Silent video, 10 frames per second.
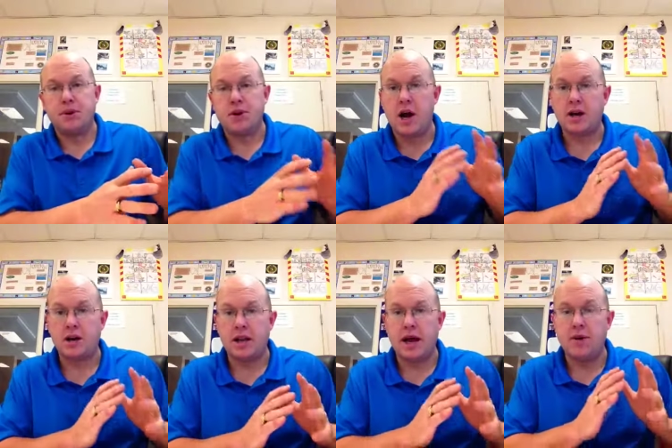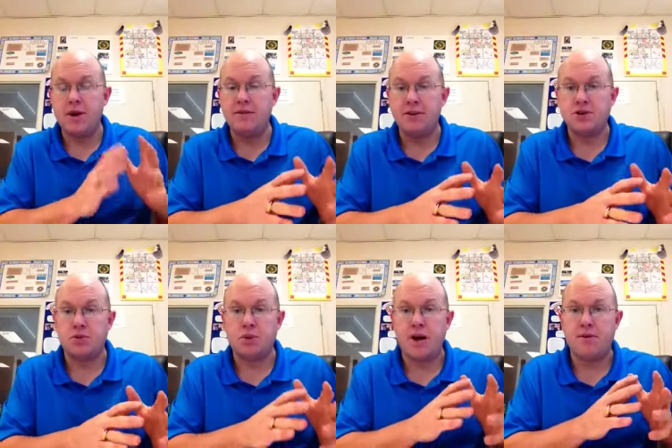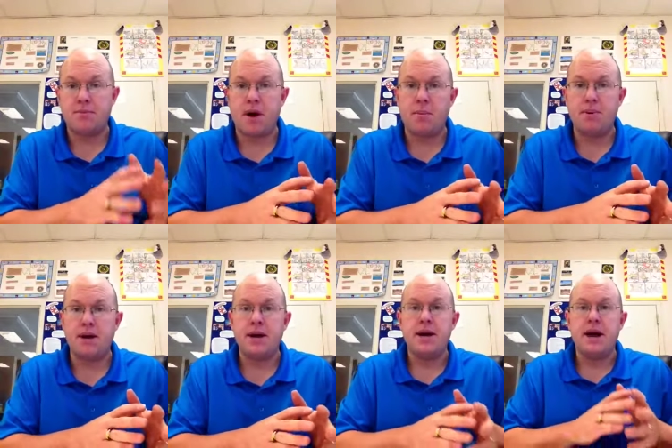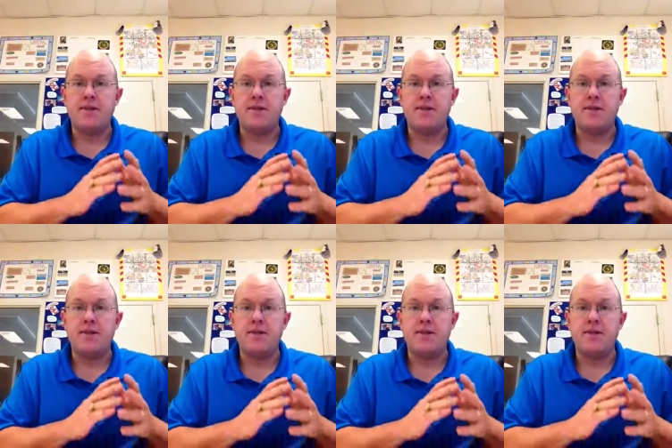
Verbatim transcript: You're not going to allow individual private property.